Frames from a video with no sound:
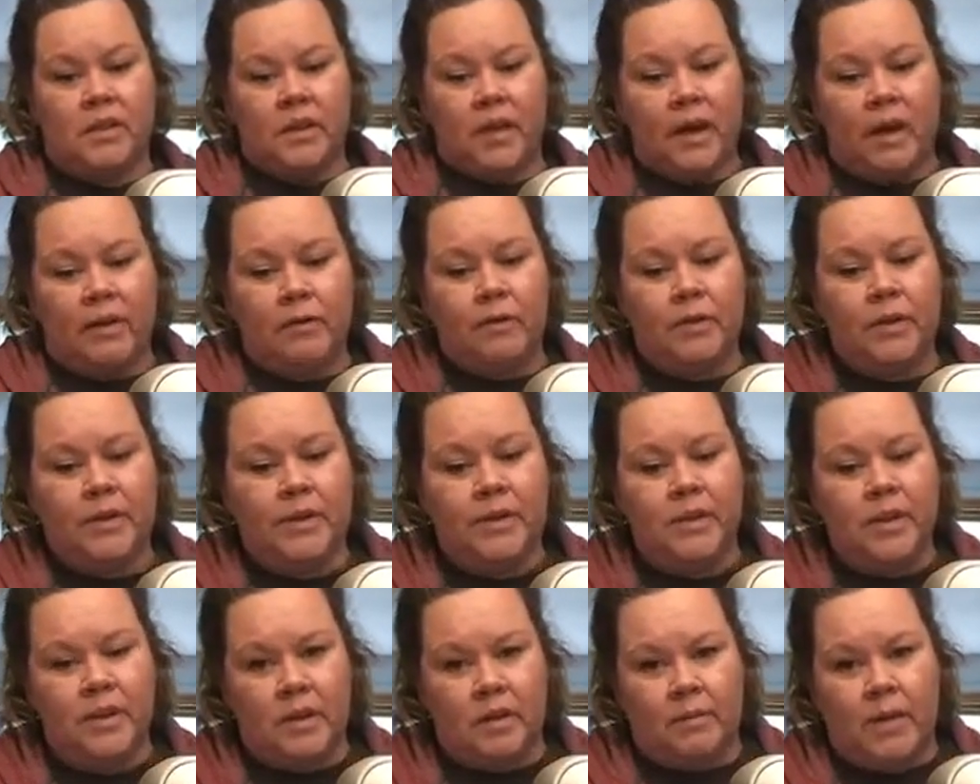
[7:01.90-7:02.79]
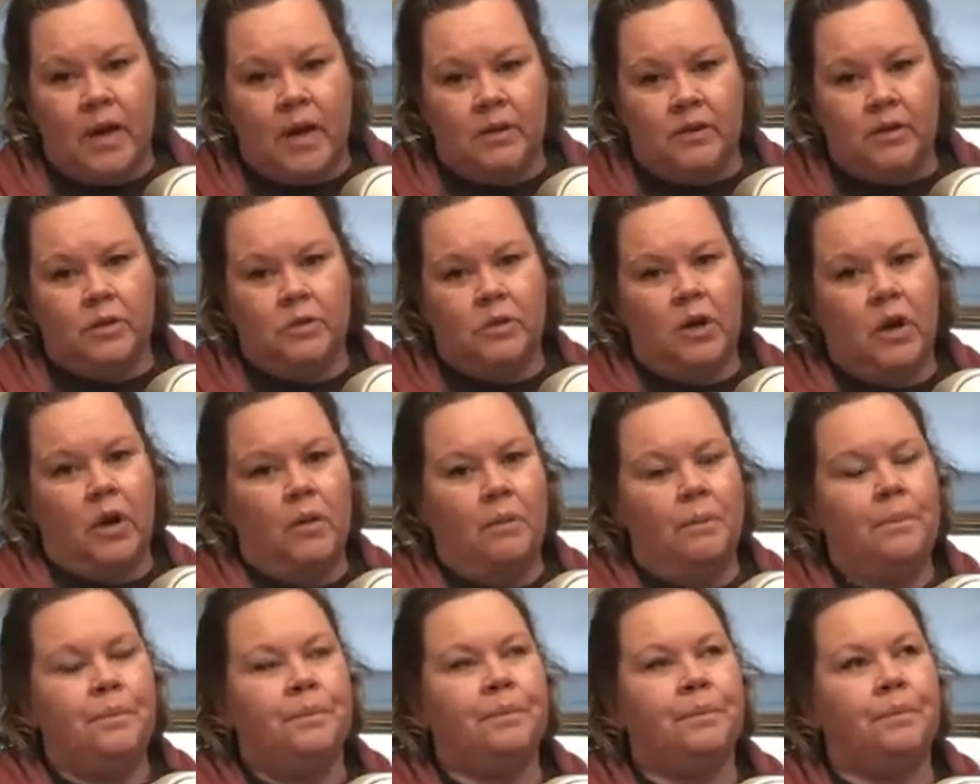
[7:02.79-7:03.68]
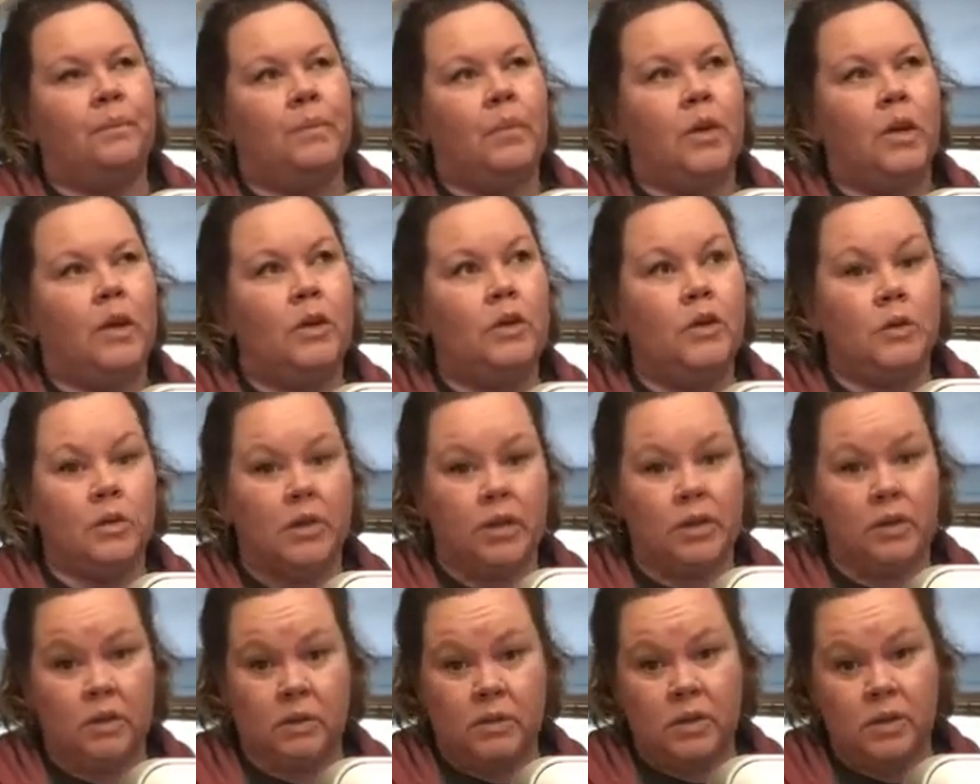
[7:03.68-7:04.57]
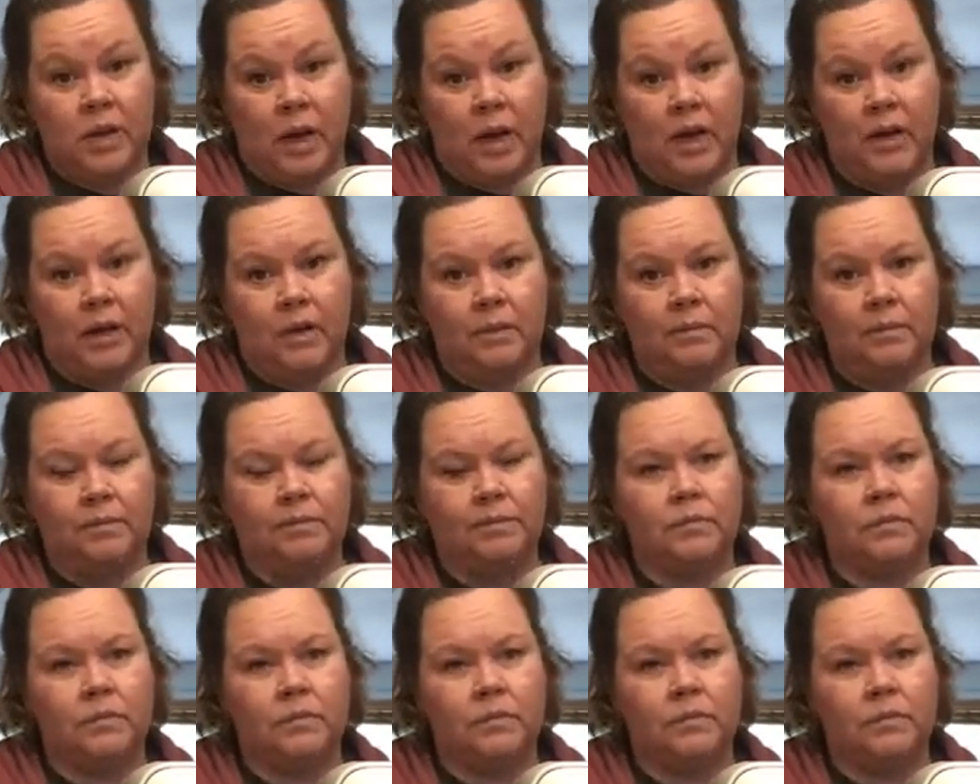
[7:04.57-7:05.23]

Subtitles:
every seam as you go. You can use an iron.